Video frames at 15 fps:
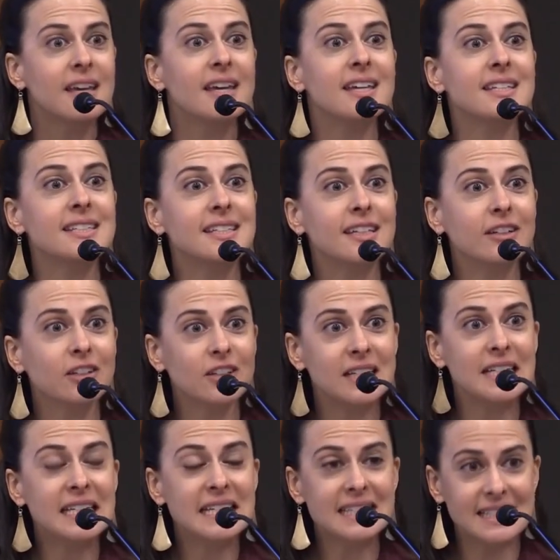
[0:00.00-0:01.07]
is here
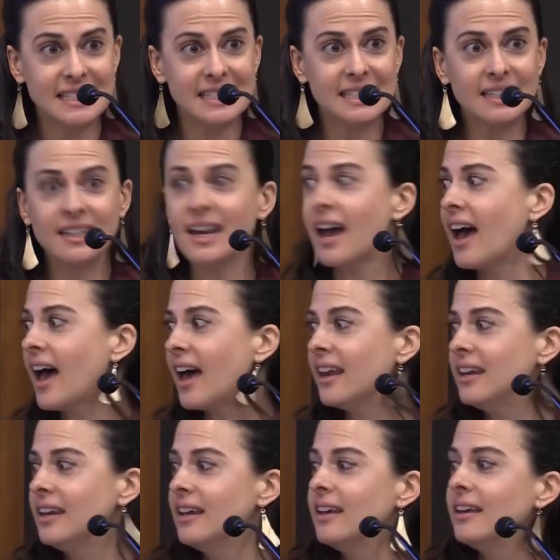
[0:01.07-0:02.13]
in DC
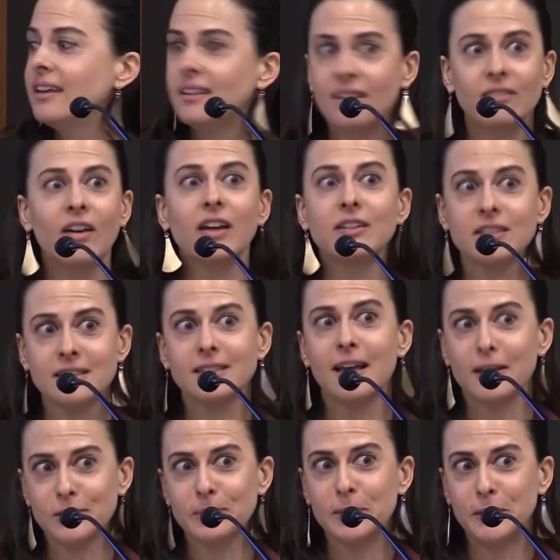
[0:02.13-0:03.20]
at the Veterans
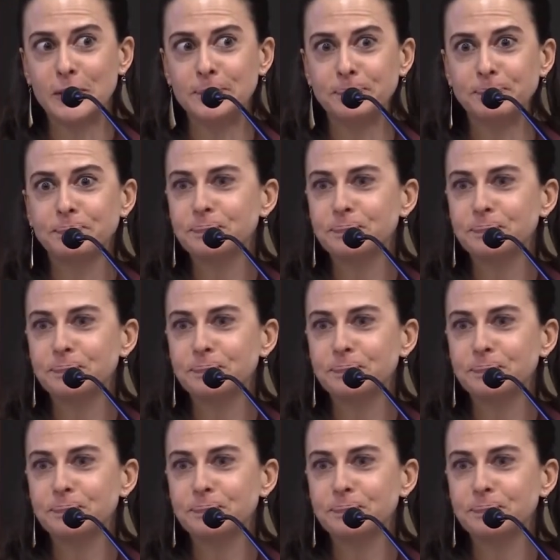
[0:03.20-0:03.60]
Hospital